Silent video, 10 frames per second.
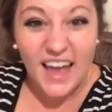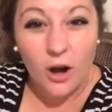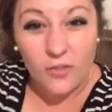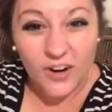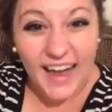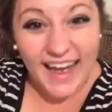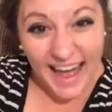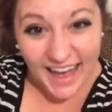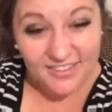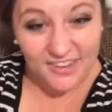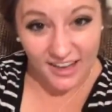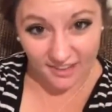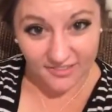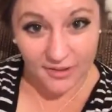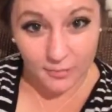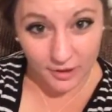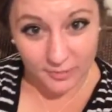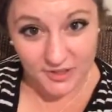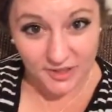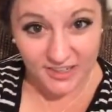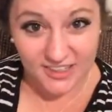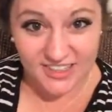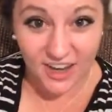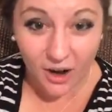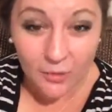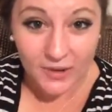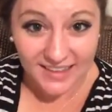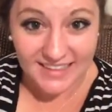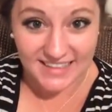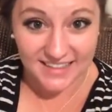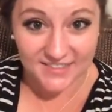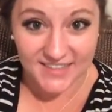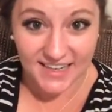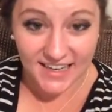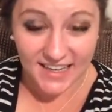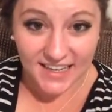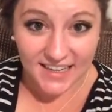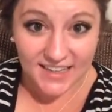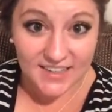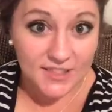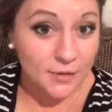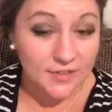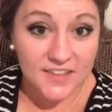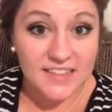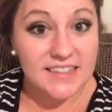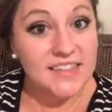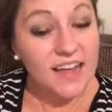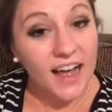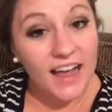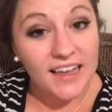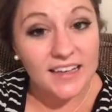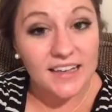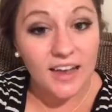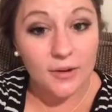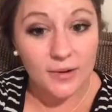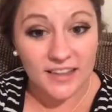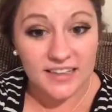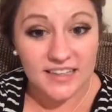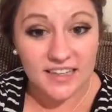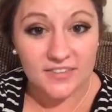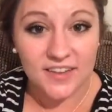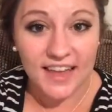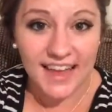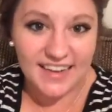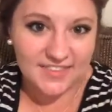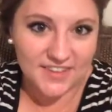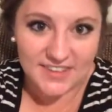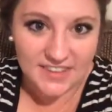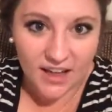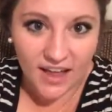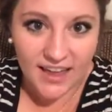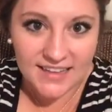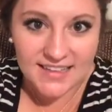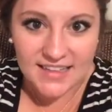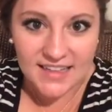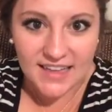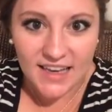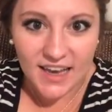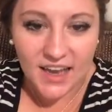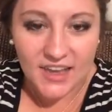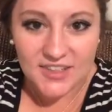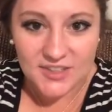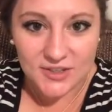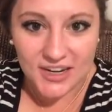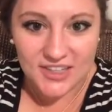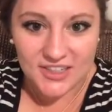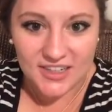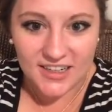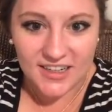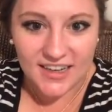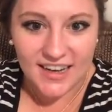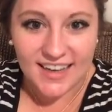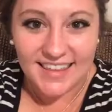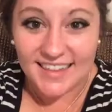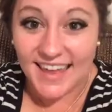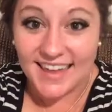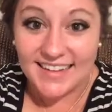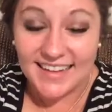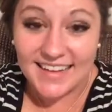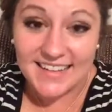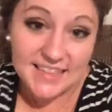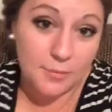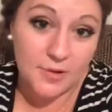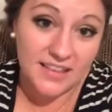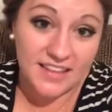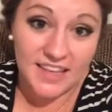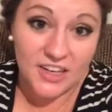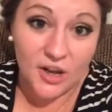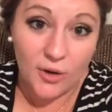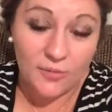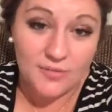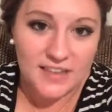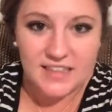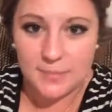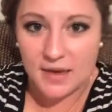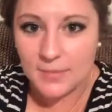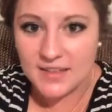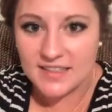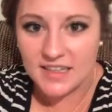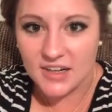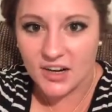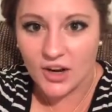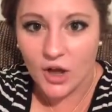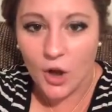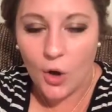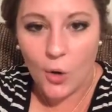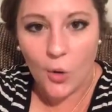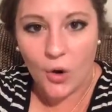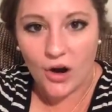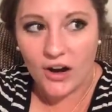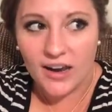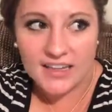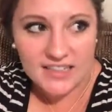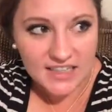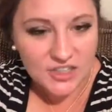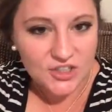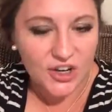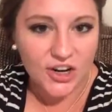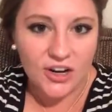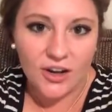Over half of perpetrators are relatives. So if it's not a relative, and if it's not a stranger, then it's someone that they know. It's a babysitter, or a teacher,